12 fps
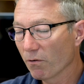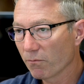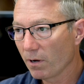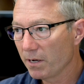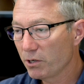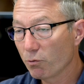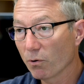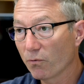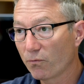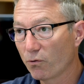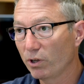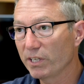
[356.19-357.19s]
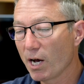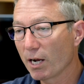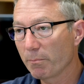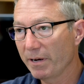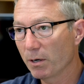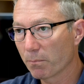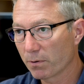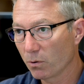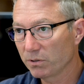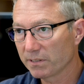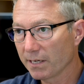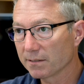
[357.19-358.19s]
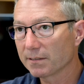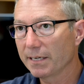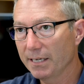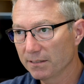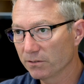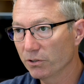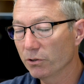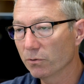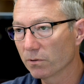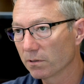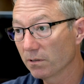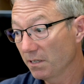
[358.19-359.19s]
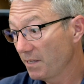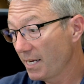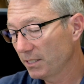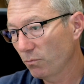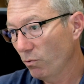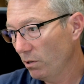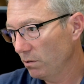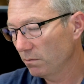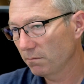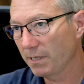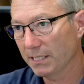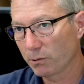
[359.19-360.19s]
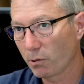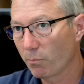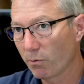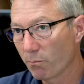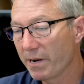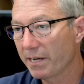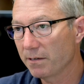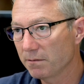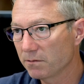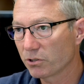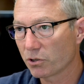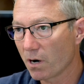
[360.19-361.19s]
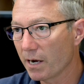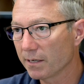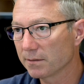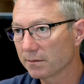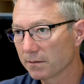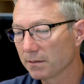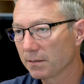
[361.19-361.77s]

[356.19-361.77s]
a fully automated process is new, and that's where we're making strides.